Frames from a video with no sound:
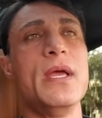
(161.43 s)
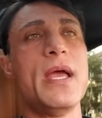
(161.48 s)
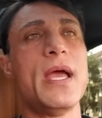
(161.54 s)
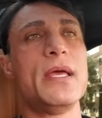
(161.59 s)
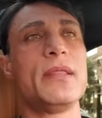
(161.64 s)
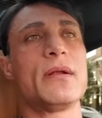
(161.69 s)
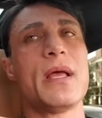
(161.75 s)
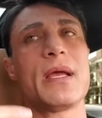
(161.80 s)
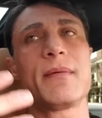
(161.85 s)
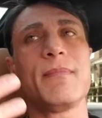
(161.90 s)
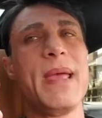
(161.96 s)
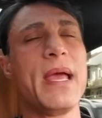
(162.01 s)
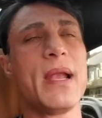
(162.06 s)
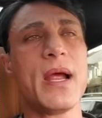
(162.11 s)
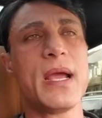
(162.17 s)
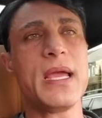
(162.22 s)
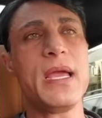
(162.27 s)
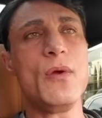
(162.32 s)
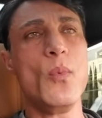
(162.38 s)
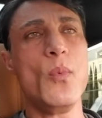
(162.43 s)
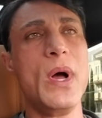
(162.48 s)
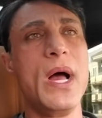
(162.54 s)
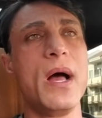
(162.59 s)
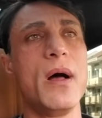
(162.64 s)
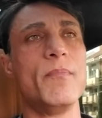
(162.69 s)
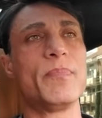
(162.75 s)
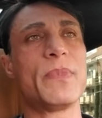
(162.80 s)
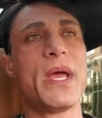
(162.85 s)
and they're like, man, I eat
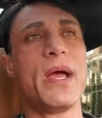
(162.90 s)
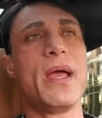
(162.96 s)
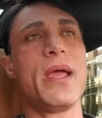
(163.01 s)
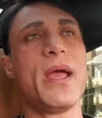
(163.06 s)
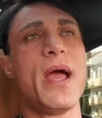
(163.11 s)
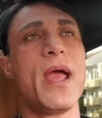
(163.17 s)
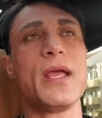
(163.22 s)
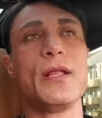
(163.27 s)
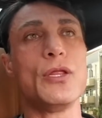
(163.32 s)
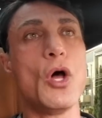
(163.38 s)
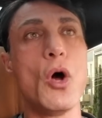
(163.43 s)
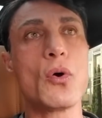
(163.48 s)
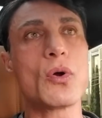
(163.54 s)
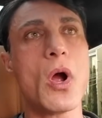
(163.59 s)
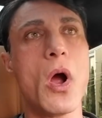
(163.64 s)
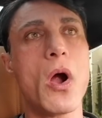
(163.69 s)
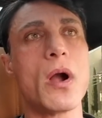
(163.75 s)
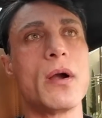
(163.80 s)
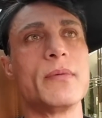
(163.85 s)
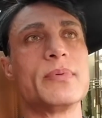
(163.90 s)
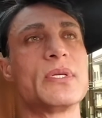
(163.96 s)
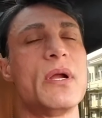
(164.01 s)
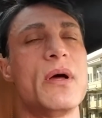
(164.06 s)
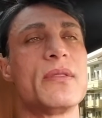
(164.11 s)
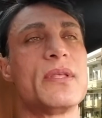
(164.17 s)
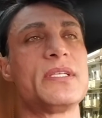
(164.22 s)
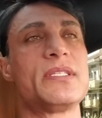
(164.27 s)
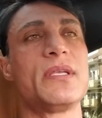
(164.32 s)
well, I, I eat low carbs and
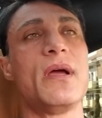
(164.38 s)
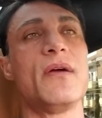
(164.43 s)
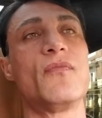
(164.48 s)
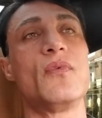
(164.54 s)
all this stuff.